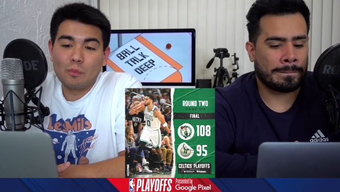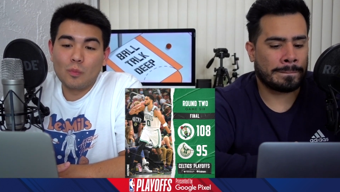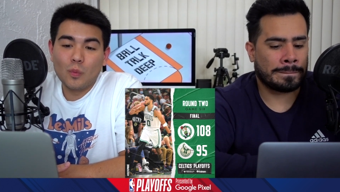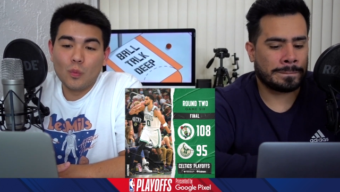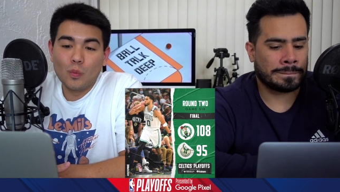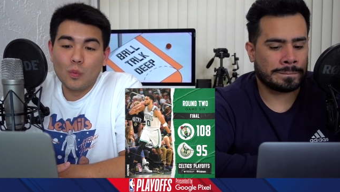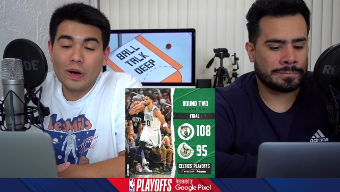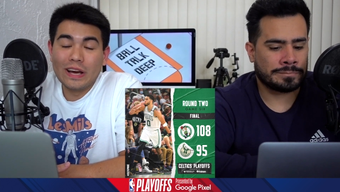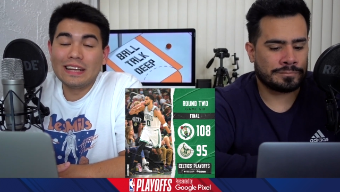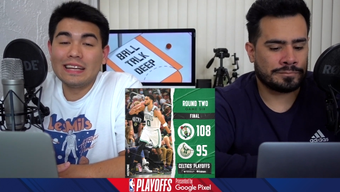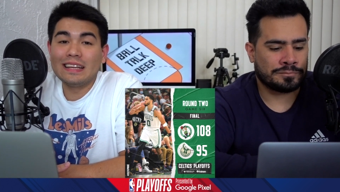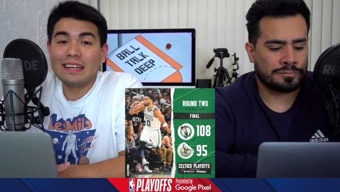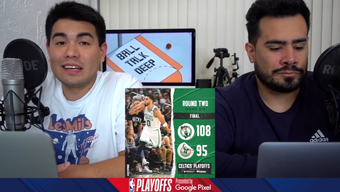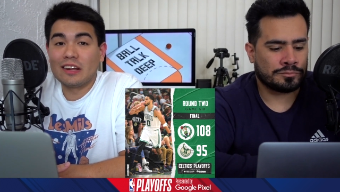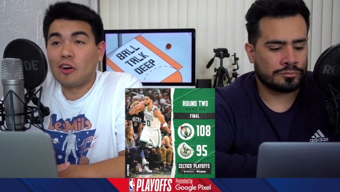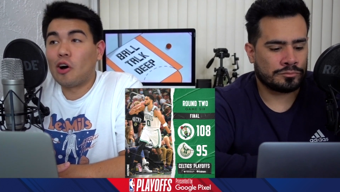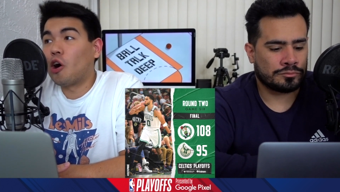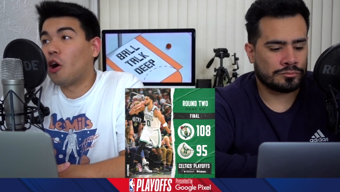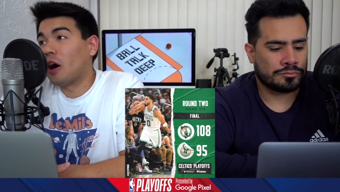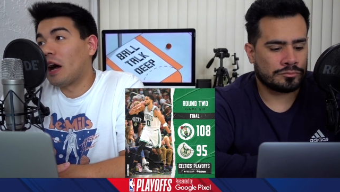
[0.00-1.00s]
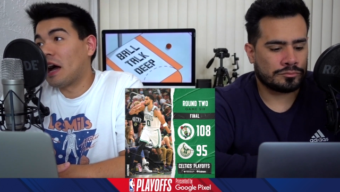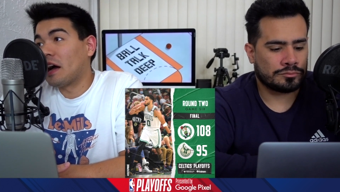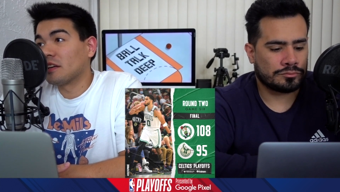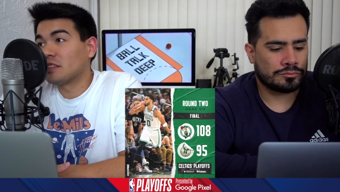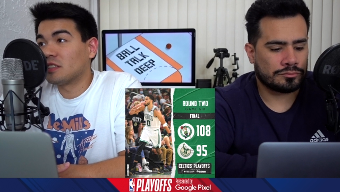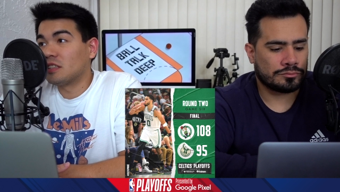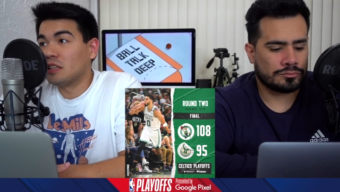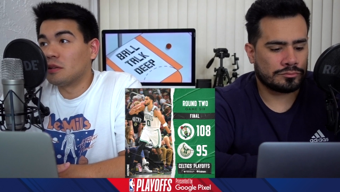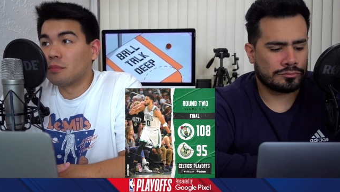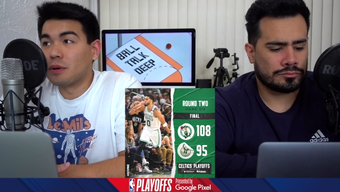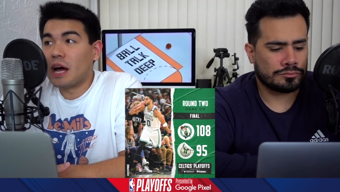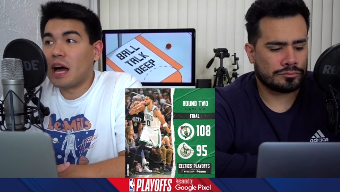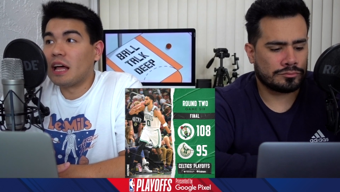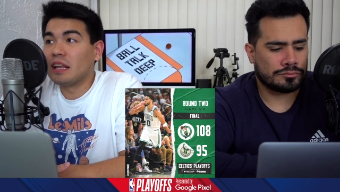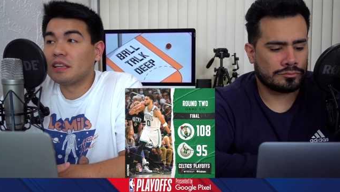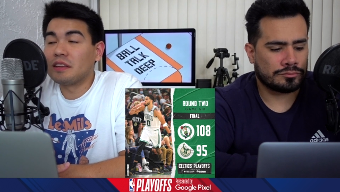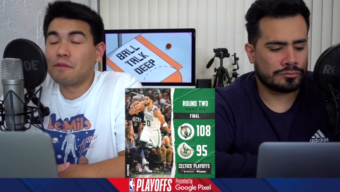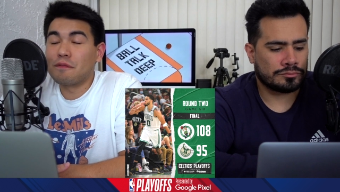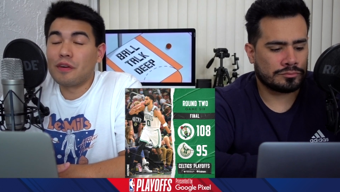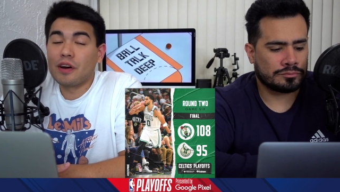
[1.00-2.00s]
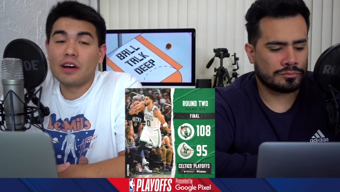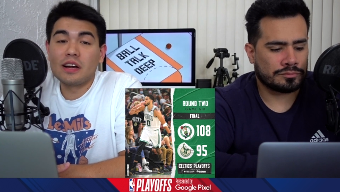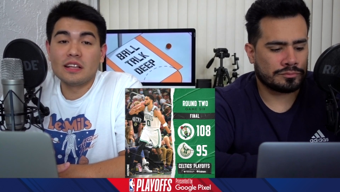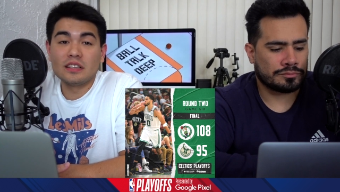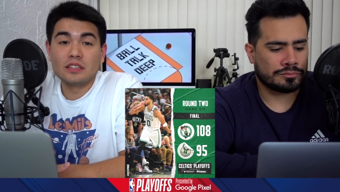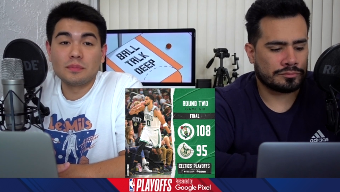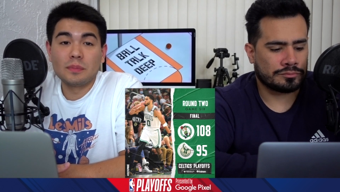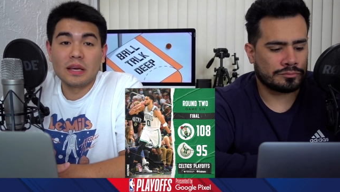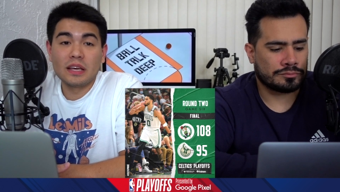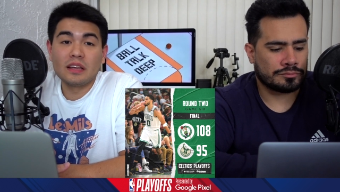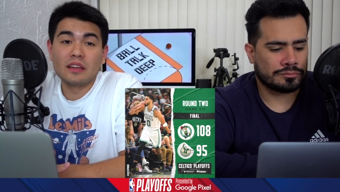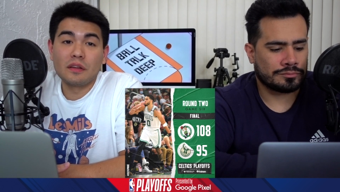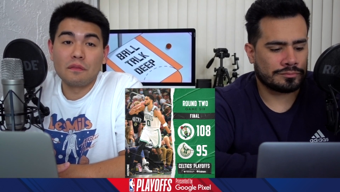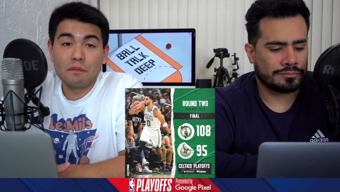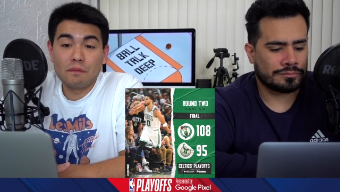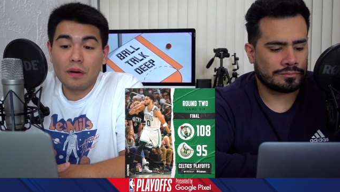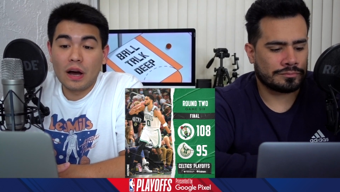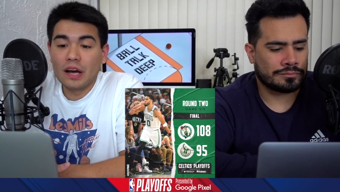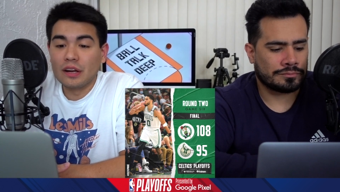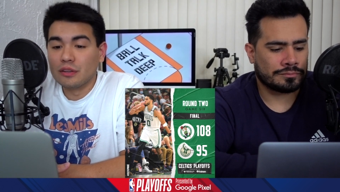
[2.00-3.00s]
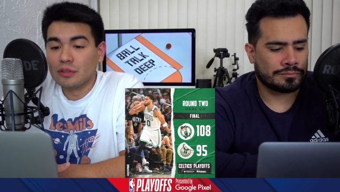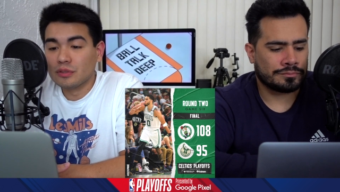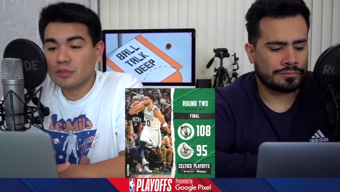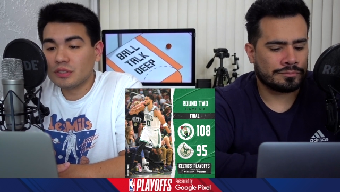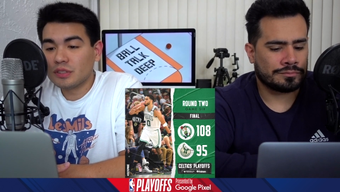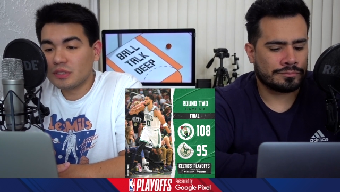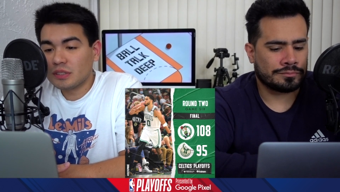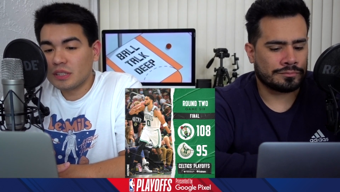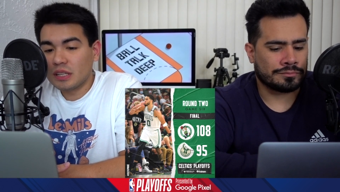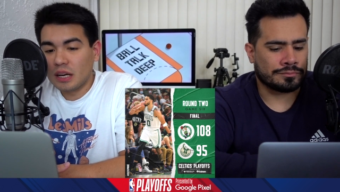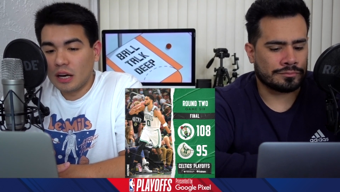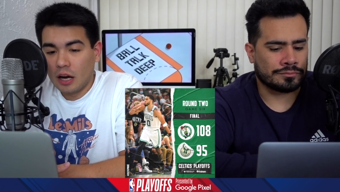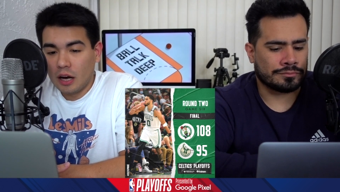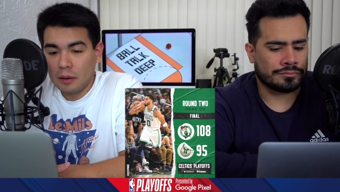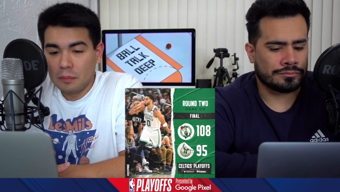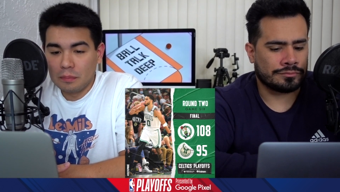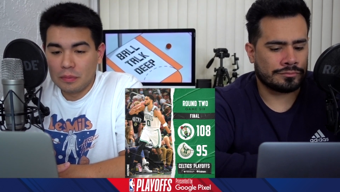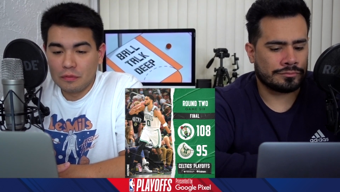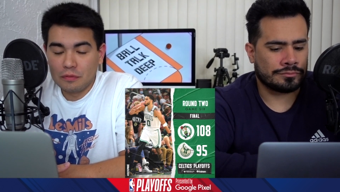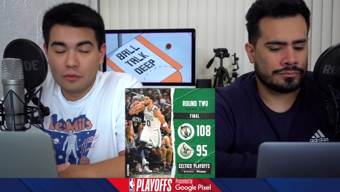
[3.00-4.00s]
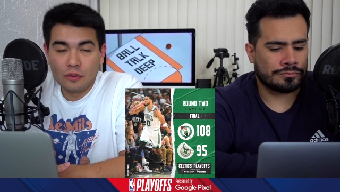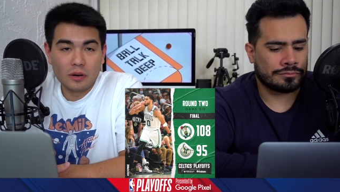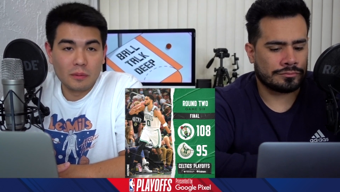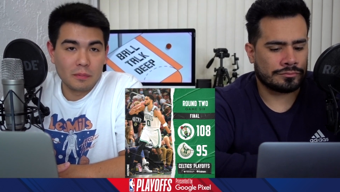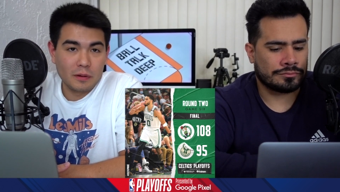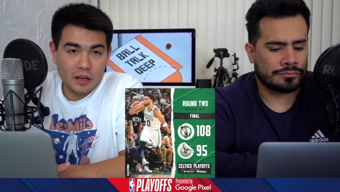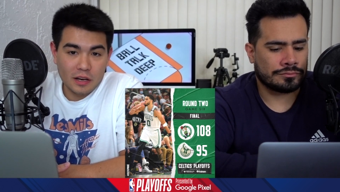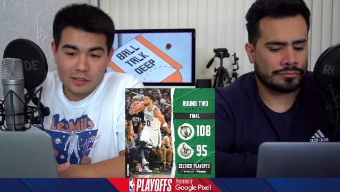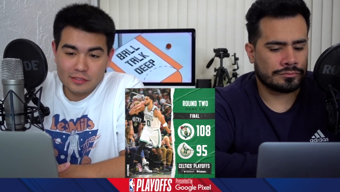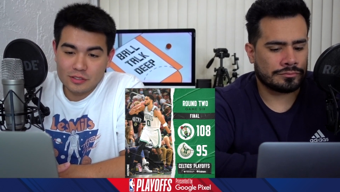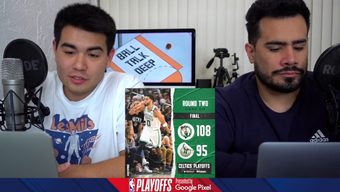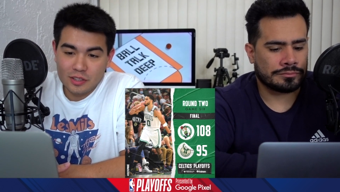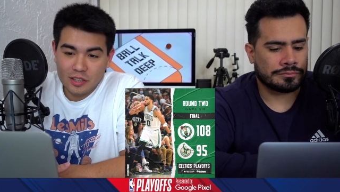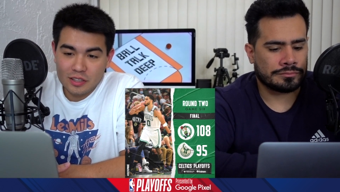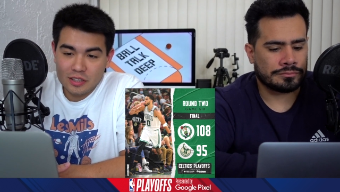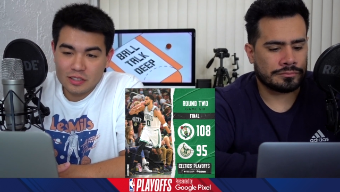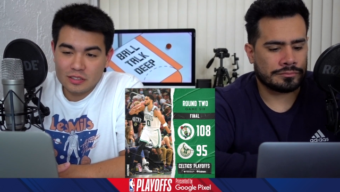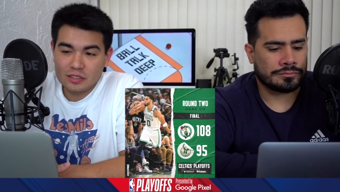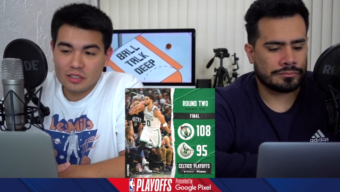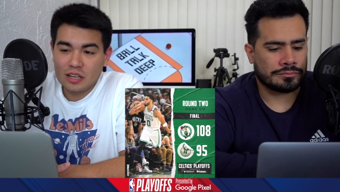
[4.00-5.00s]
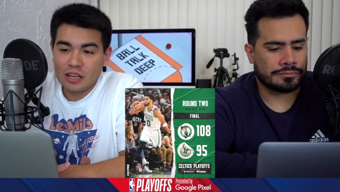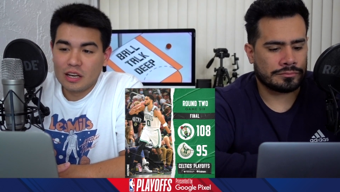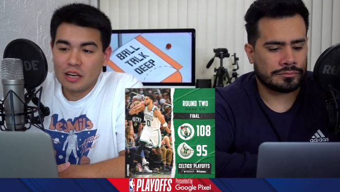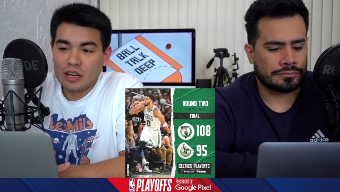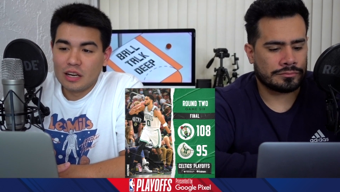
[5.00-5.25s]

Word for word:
Speaker 1: winning it all actually, but at the very least making the finals uh, mm-hmm. uh, before the playoffs started.